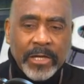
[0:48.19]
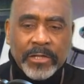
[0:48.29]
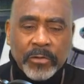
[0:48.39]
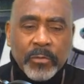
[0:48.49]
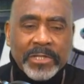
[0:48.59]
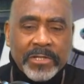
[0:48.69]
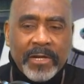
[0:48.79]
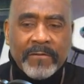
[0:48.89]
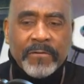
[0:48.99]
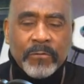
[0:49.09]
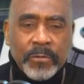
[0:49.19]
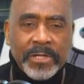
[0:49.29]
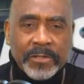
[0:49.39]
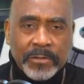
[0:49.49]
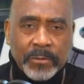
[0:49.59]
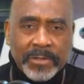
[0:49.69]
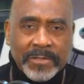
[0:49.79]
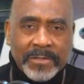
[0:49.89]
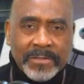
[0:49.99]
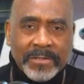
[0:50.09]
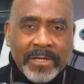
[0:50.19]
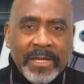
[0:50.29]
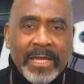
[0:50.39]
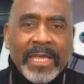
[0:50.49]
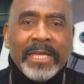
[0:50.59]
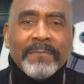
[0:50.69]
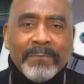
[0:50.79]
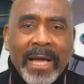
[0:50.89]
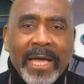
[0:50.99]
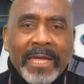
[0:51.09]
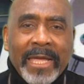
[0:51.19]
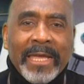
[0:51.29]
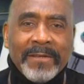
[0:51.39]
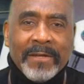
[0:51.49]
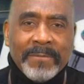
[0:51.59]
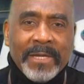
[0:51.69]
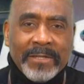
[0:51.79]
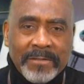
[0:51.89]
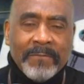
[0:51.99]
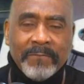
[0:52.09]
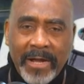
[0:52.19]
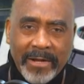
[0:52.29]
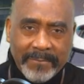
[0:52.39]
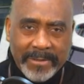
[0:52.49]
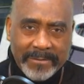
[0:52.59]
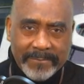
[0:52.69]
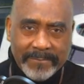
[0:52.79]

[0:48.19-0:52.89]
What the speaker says: to whichever resources in my AWS environment.